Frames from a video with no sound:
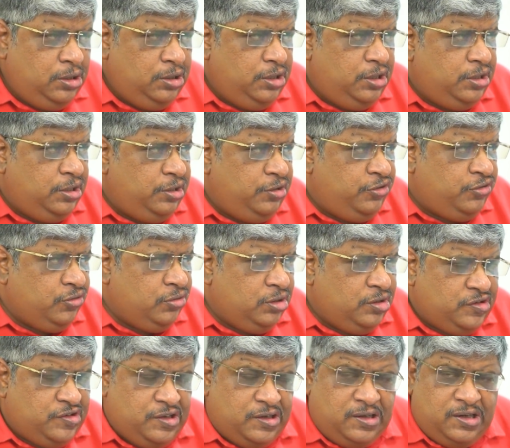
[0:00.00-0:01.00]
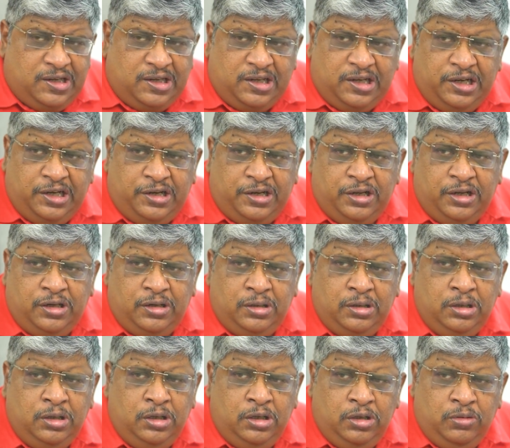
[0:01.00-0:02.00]
an insurance aggregator,
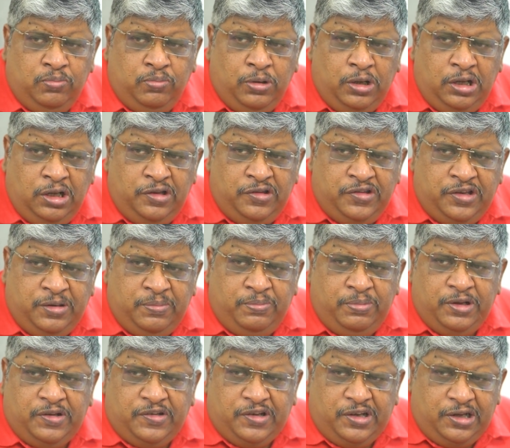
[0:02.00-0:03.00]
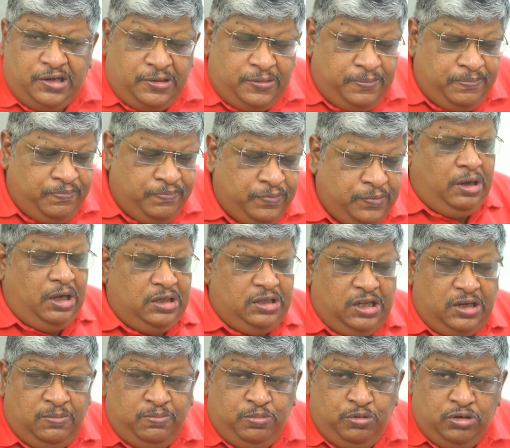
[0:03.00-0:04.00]
Policy Bazaar.
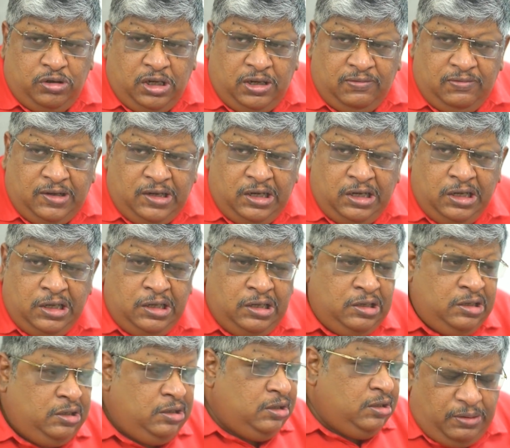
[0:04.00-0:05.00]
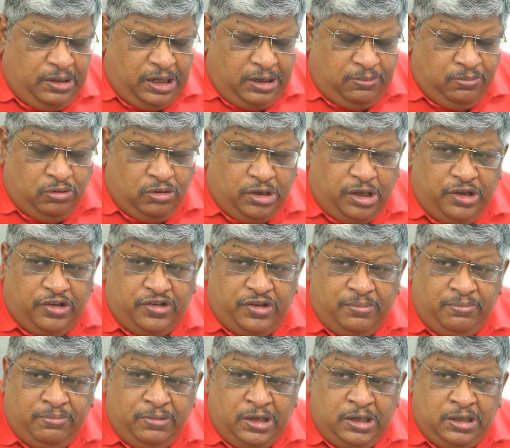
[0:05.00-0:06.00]
Adar Poonawalla, like Mukesh
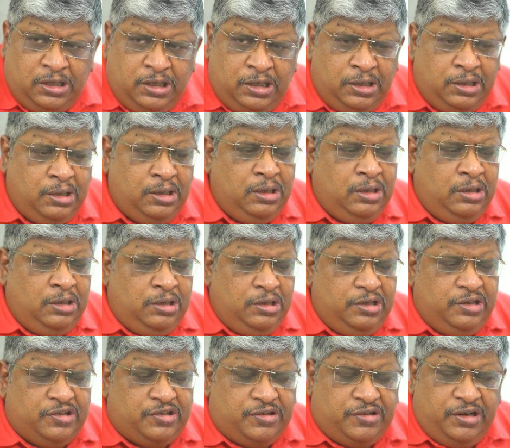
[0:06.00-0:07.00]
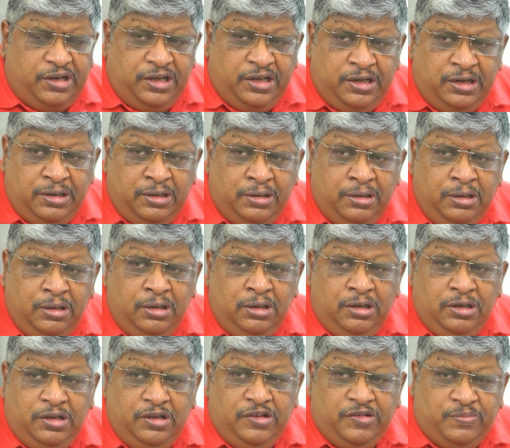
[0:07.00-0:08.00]
Ambani, is trying
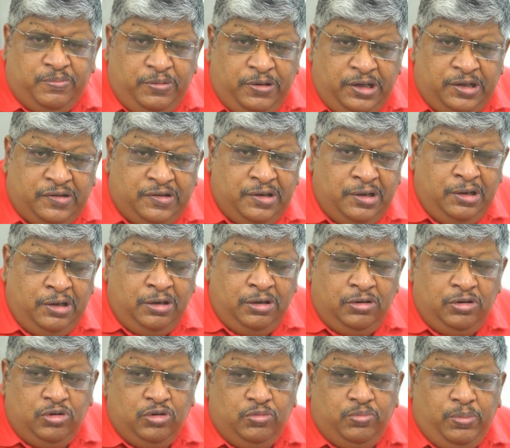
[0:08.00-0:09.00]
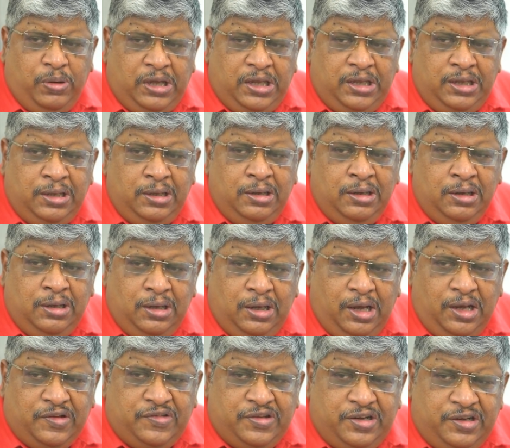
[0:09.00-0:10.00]
his best to buy
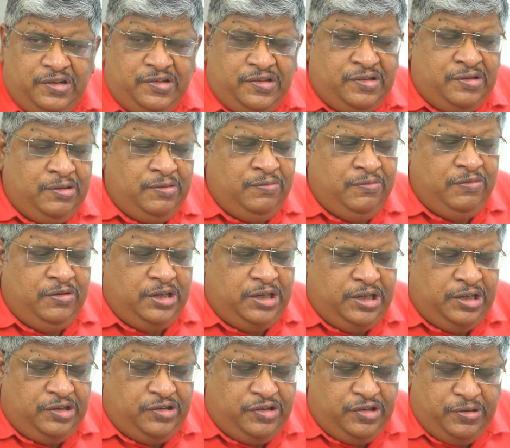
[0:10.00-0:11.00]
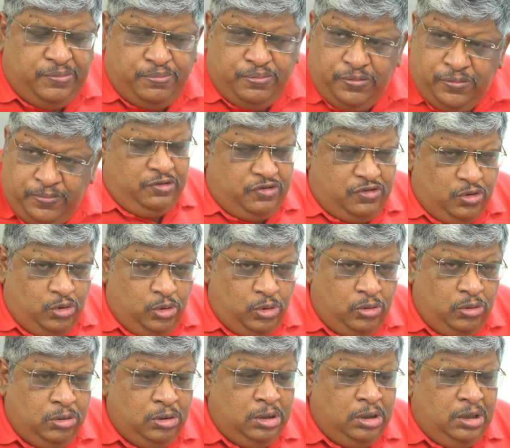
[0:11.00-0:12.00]
assets very cheap.
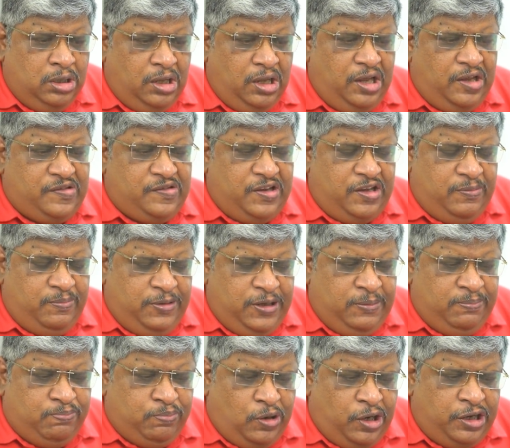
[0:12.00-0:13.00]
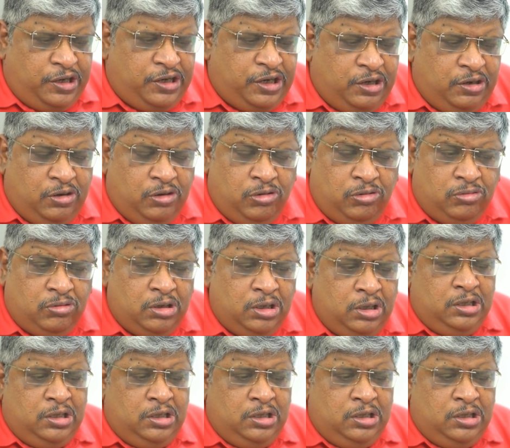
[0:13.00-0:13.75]
So, as I've been pointing out,